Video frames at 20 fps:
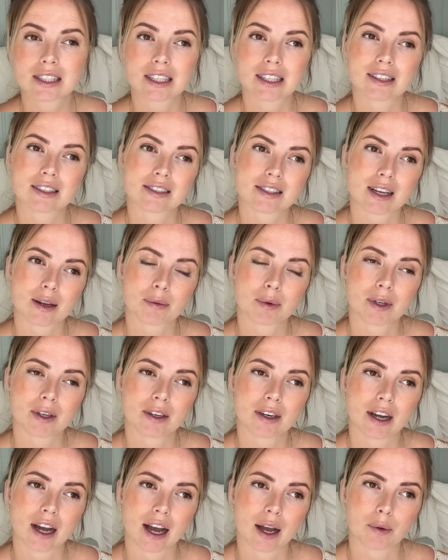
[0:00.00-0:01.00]
In the
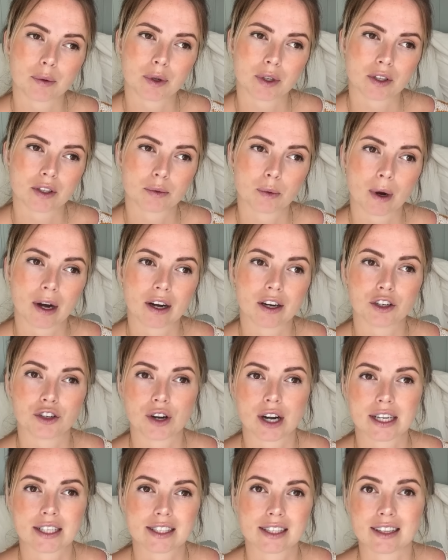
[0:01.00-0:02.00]
summer, I would wear a
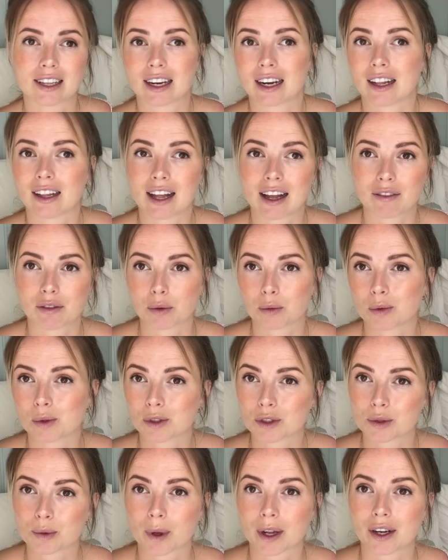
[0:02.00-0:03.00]
dress and then I'll have a wool
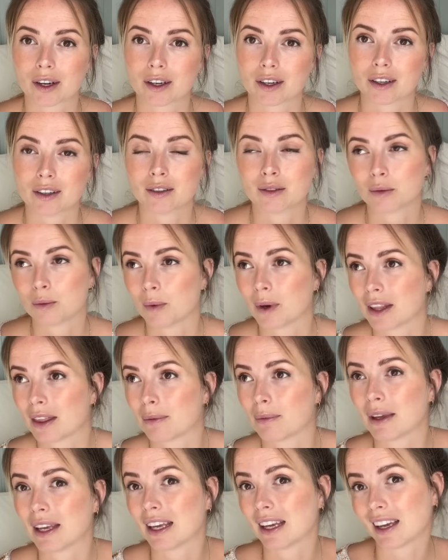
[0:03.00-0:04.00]
sweater with
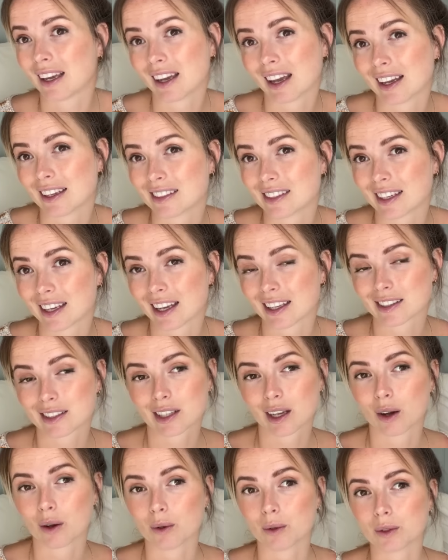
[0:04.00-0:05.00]
me in case it gets
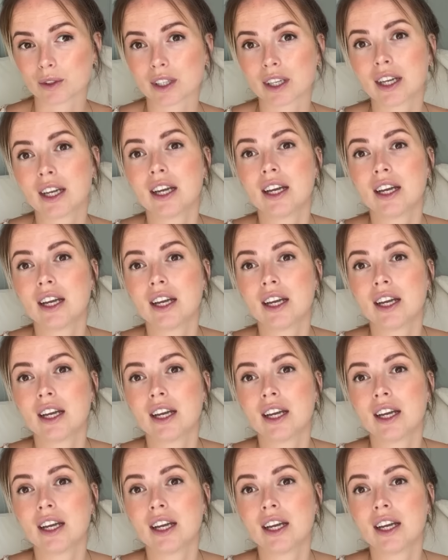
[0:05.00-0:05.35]
cold,